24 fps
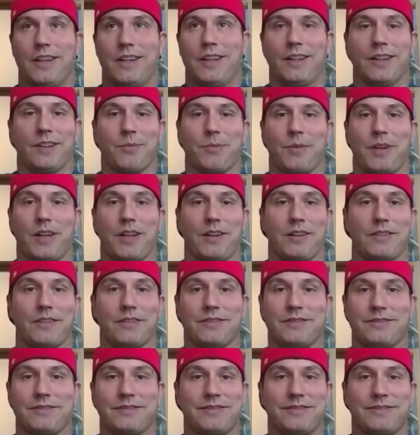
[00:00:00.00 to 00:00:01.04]
it doesn't matter
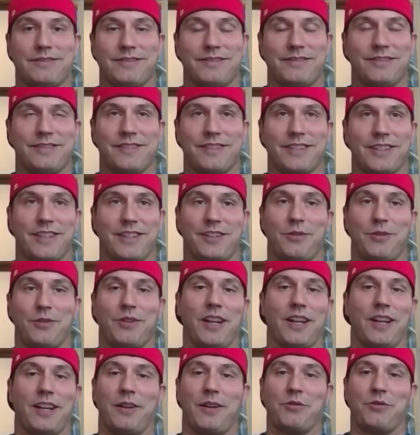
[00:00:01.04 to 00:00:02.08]
like you
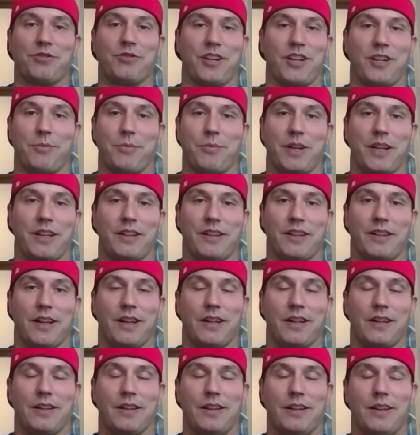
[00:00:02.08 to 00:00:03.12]
can't out train a bad
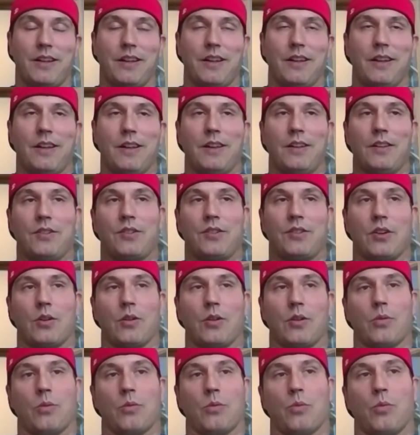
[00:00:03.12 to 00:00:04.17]
diet.
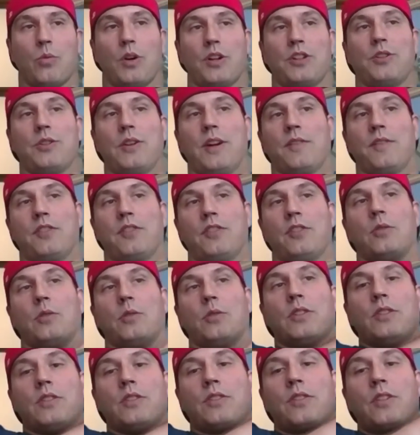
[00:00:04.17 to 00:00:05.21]
So what you have to
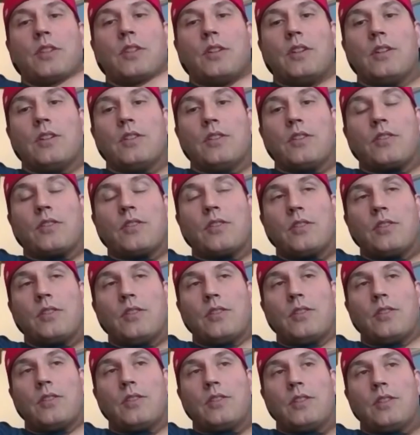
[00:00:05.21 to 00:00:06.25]
do is is
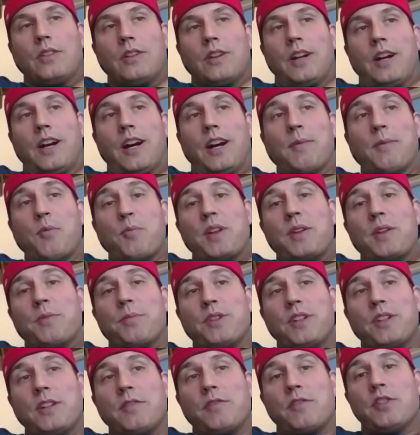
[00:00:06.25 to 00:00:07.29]
I'm a big
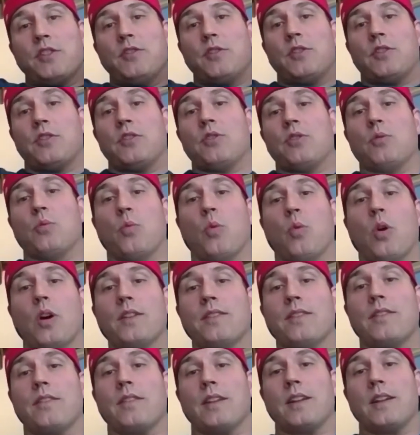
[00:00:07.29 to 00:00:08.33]
believer in you can do
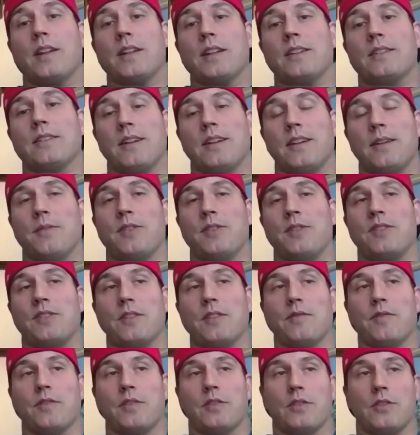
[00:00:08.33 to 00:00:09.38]
one thing at a time that's
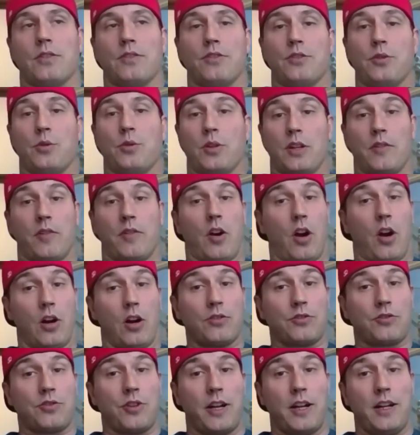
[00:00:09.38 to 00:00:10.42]
difficult. You can have
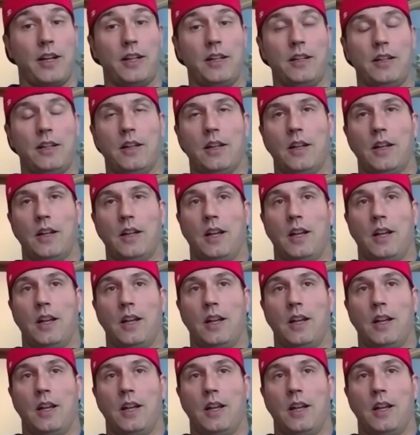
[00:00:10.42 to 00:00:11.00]
hard training